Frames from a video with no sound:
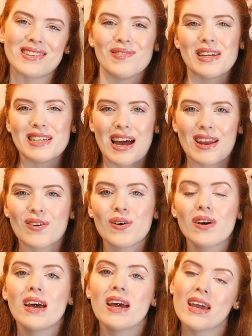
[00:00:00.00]
to my channel.
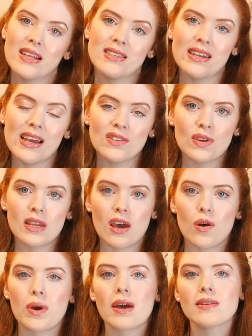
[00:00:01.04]
In today's
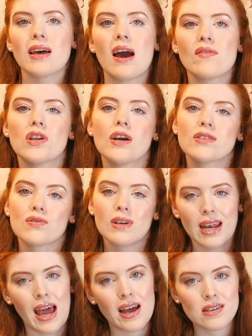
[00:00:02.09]
video we're going to have a nice
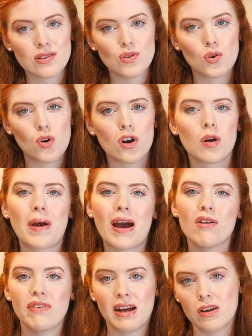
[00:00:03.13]
relaxed talk
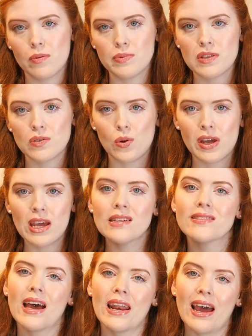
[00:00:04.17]
about Phalaenopsis
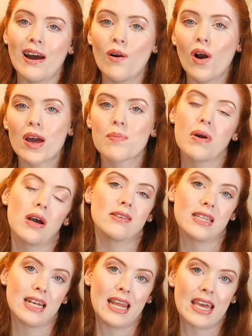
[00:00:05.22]
orchids and how I
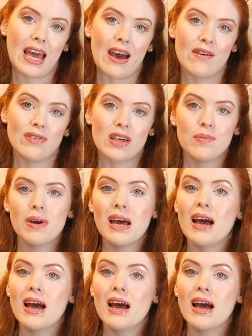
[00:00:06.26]
personally care for them,